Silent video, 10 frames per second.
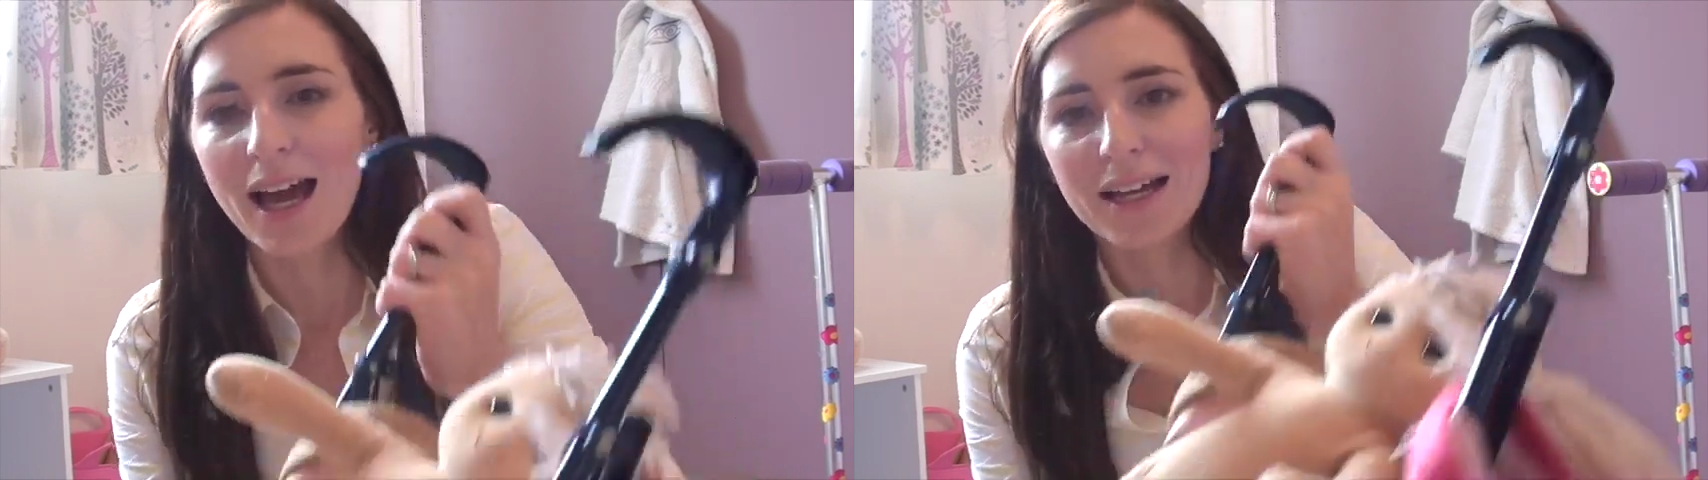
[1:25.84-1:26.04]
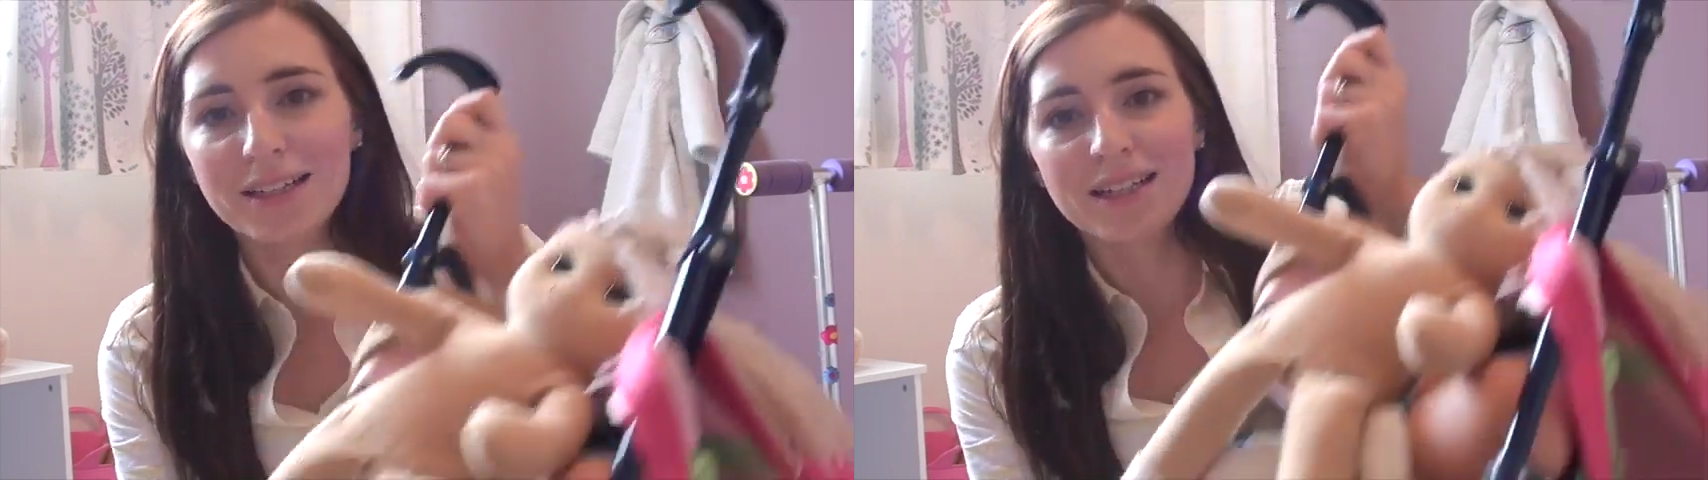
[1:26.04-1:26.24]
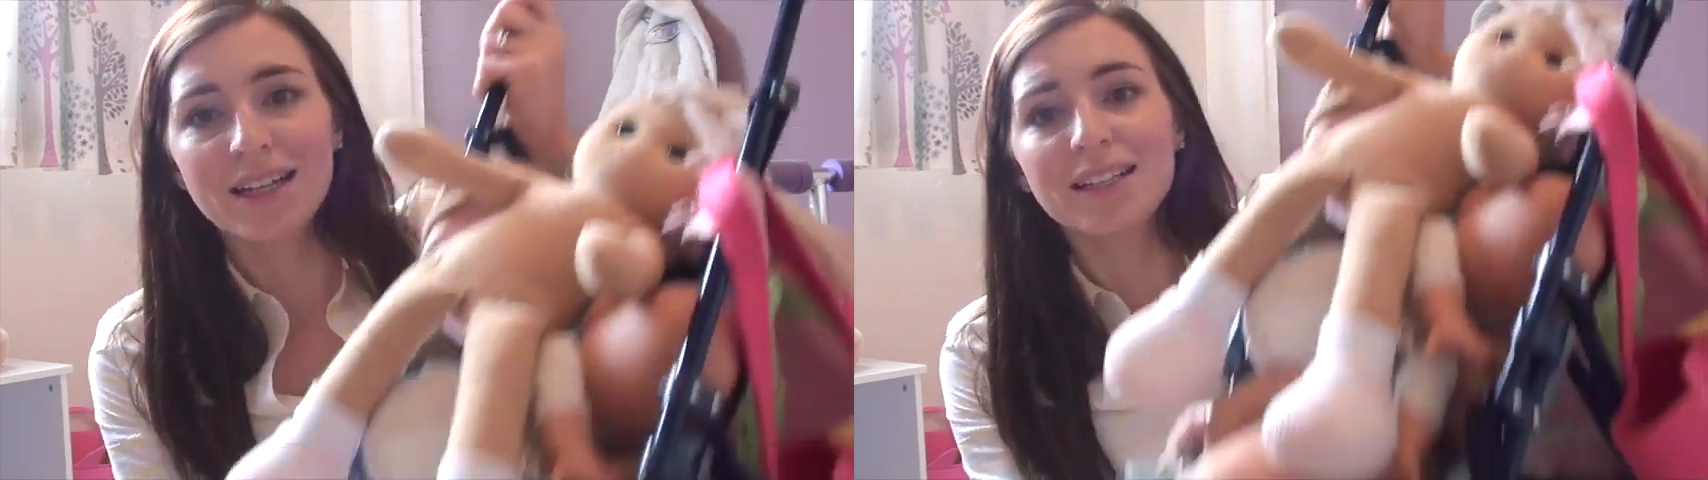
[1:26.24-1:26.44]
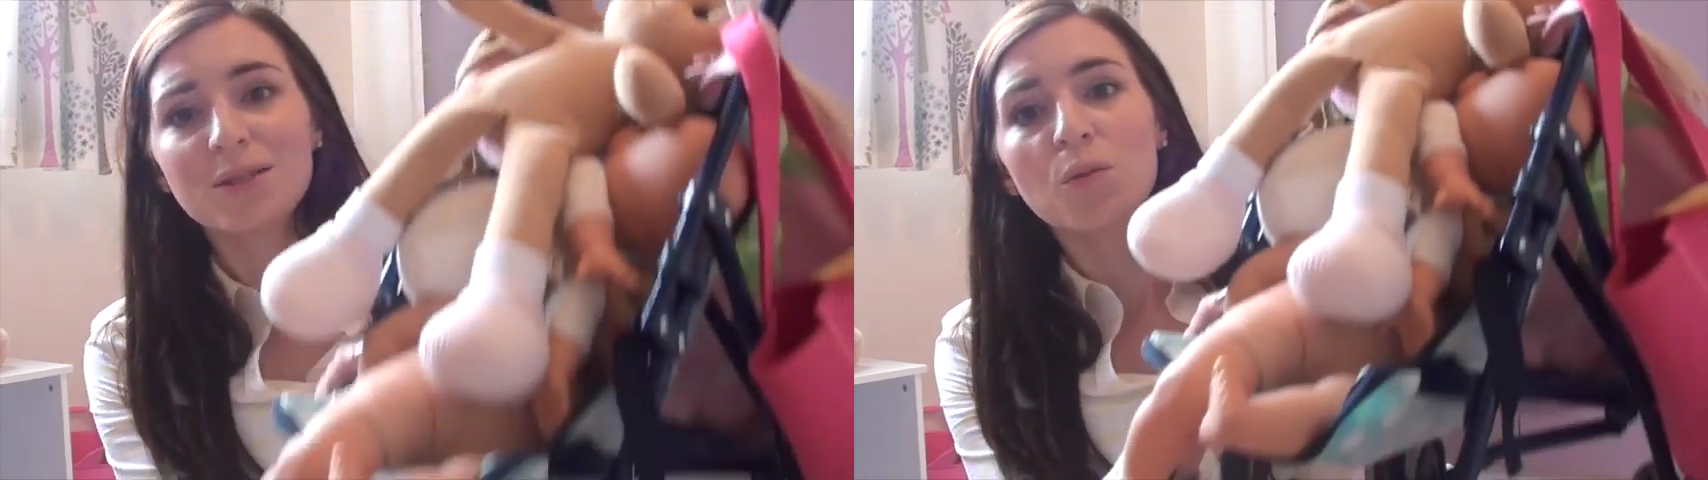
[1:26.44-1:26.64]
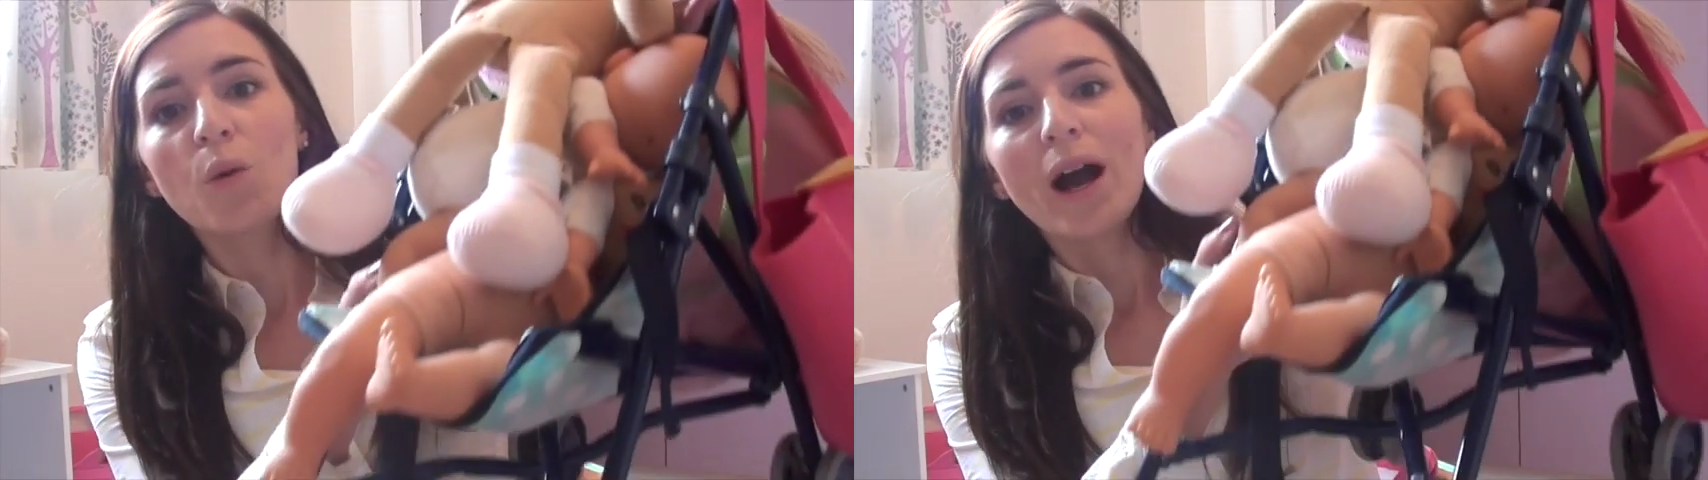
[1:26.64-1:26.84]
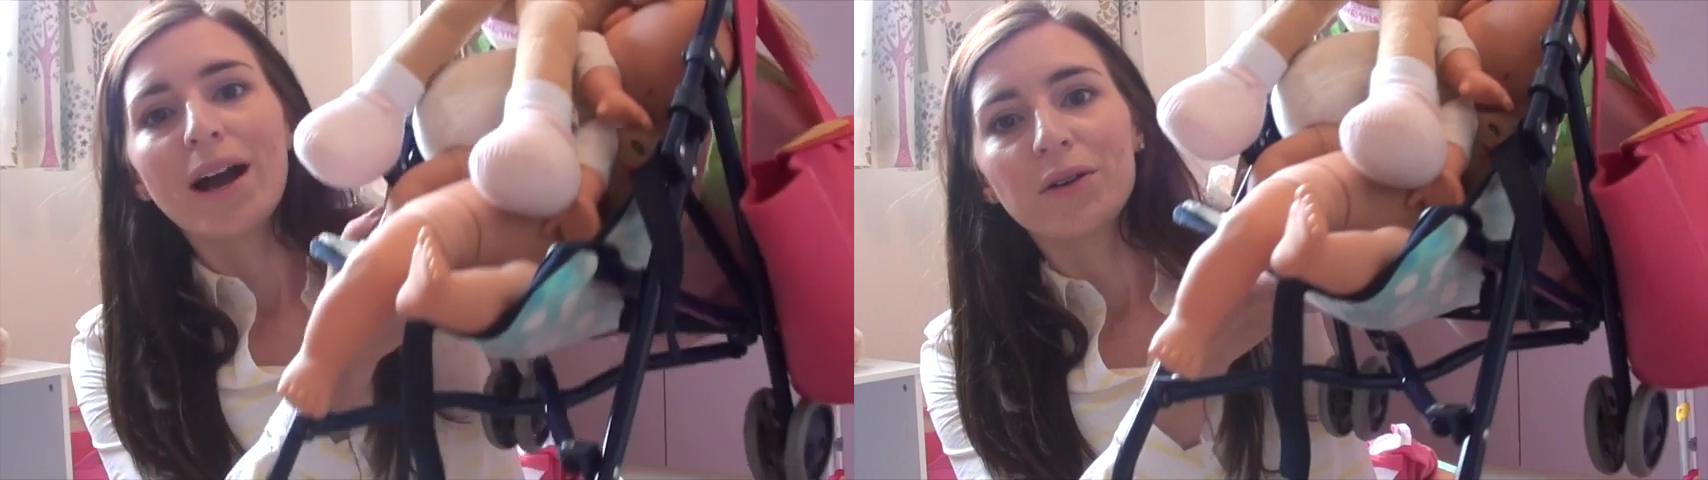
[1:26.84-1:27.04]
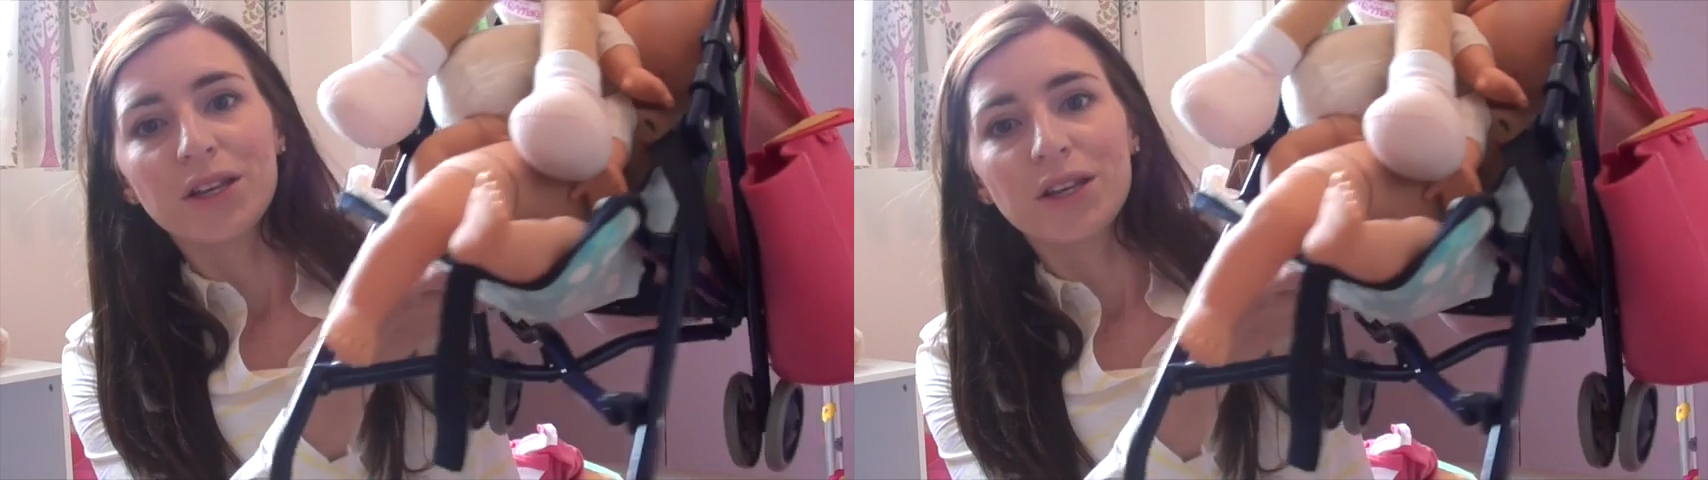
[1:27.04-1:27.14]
and it is well